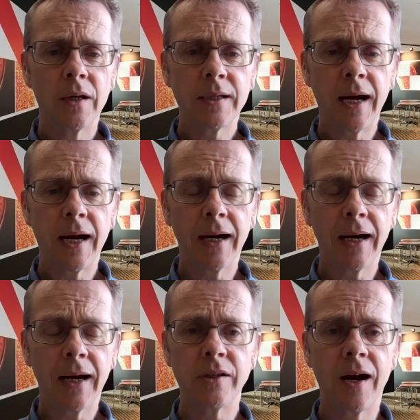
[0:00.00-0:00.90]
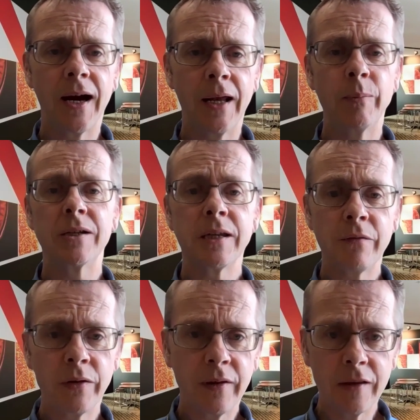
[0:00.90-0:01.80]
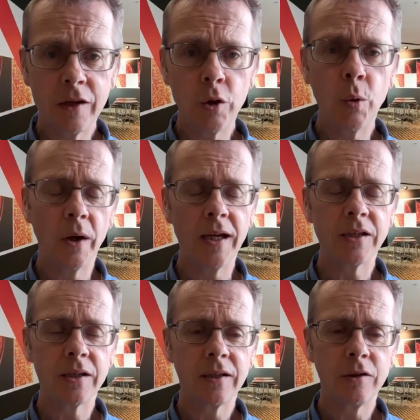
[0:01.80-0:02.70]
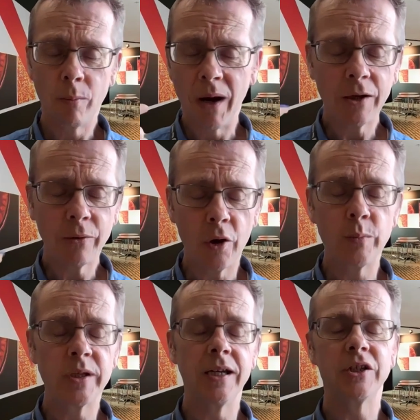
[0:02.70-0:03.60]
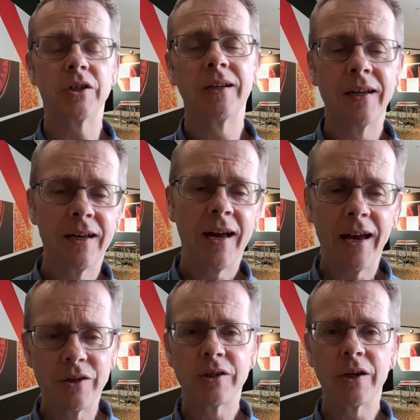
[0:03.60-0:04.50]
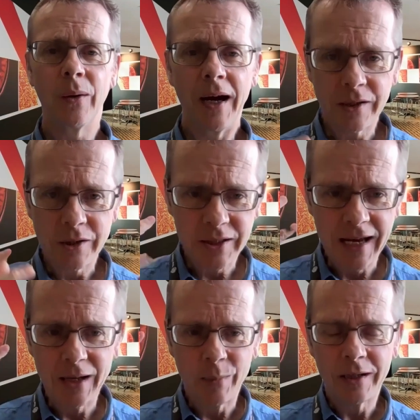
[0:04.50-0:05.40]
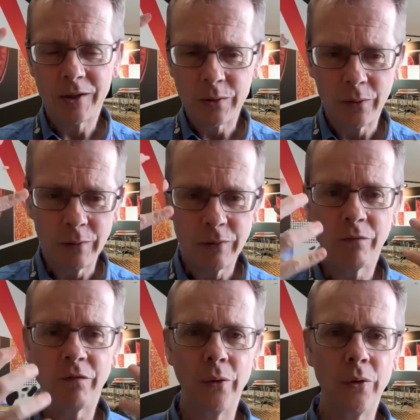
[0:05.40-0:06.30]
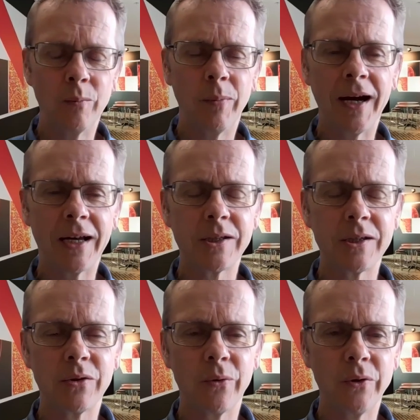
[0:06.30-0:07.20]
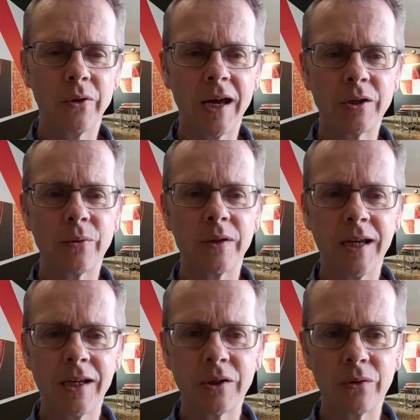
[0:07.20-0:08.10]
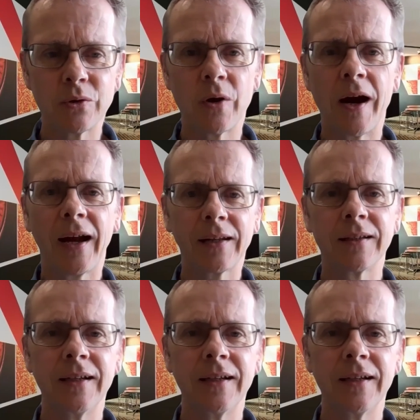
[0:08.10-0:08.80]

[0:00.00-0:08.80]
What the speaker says: target the diet, because everything that you eat, your microbes eat. And so understandably, because all of your food passes through your gastrointestinal tract,